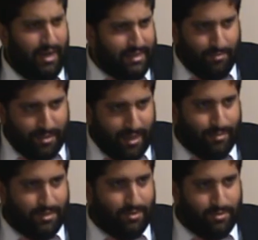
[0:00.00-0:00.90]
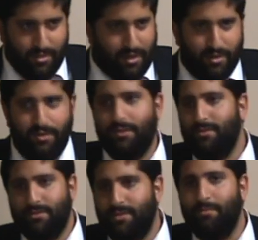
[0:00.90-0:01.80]
at the Chacham's house, not
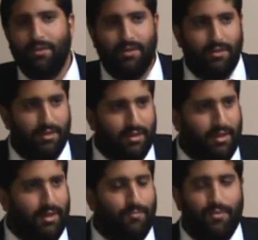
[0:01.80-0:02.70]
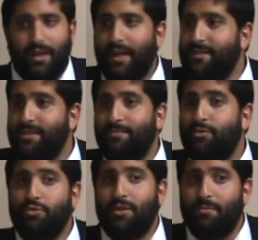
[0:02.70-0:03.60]
uh, somebody, and I see them
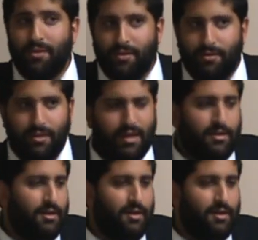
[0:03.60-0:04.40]
do something, like,